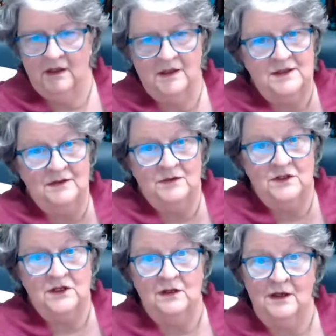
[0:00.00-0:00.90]
It's even
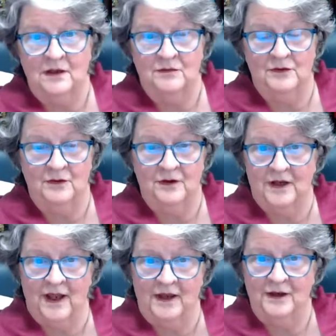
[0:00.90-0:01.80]
chilly in Florida.
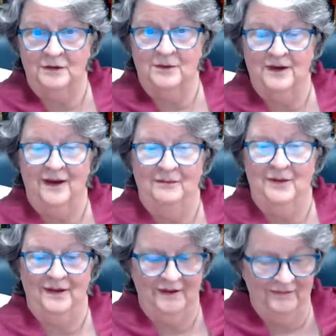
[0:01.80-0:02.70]
How do you want to
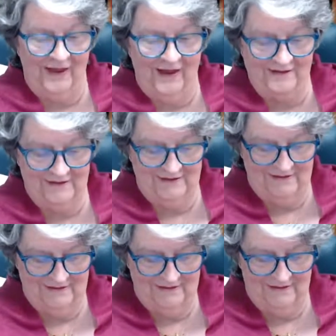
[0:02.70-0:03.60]
believe that?
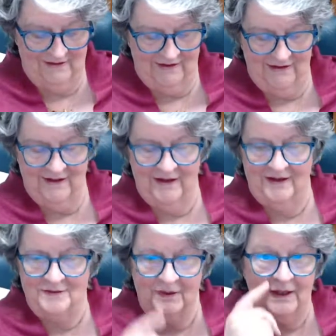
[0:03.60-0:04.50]

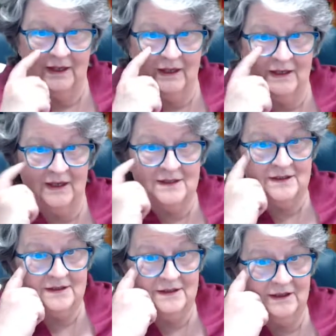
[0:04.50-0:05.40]
It's been getting like
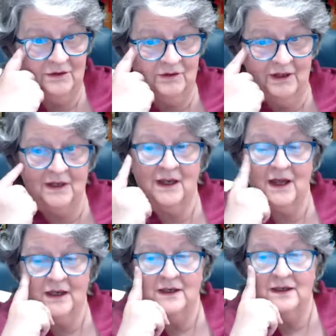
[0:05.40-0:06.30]
63 at
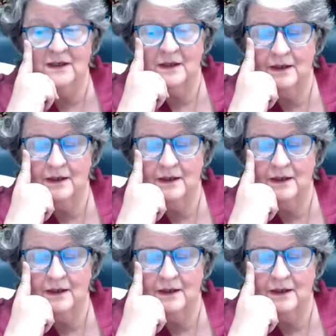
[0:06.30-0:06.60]
night.